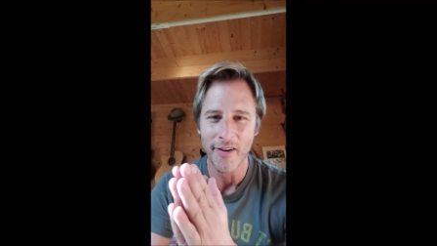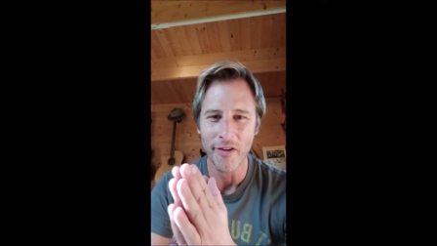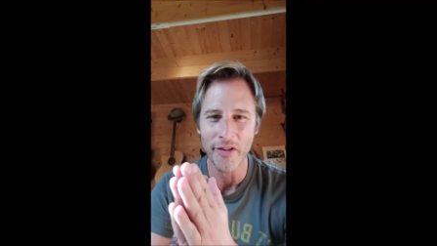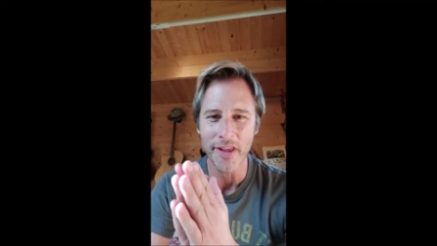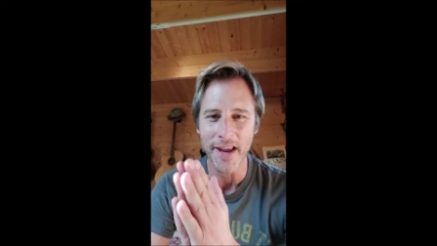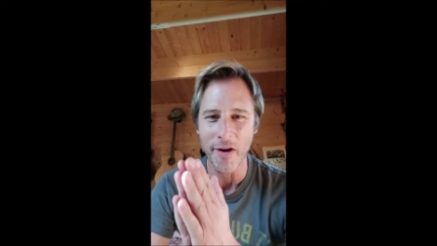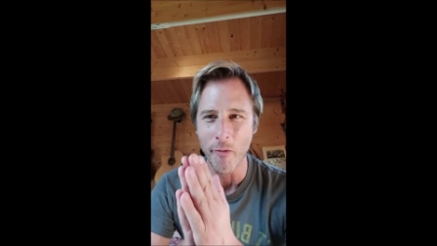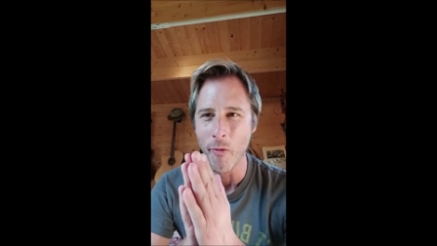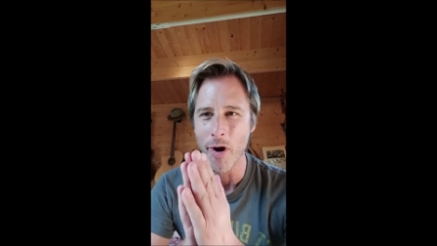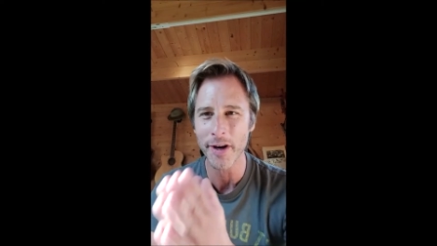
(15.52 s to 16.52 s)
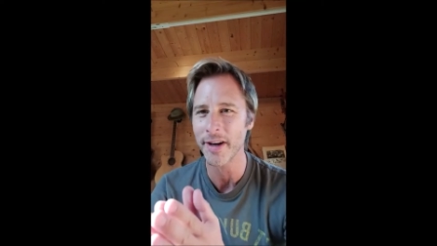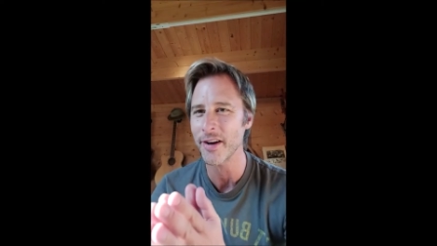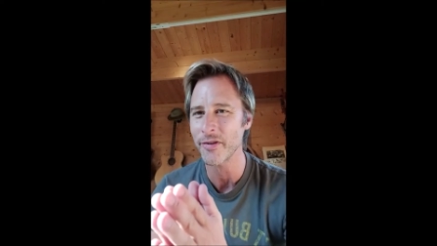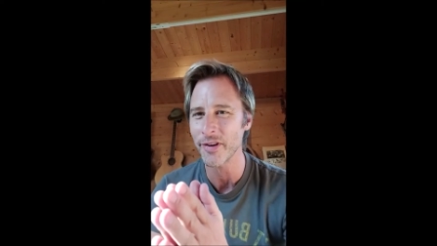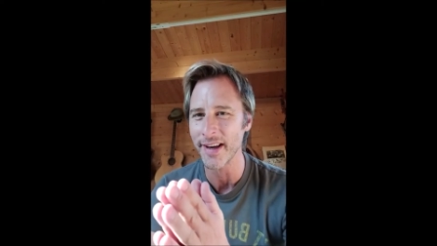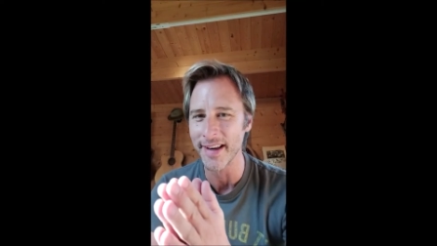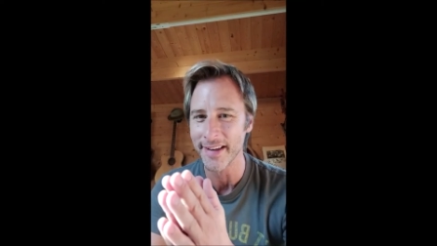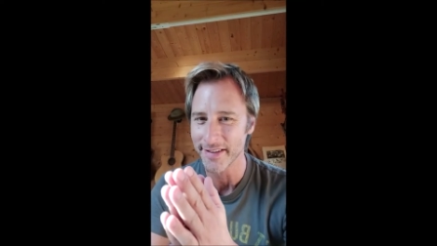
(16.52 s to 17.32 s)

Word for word: on the one and only,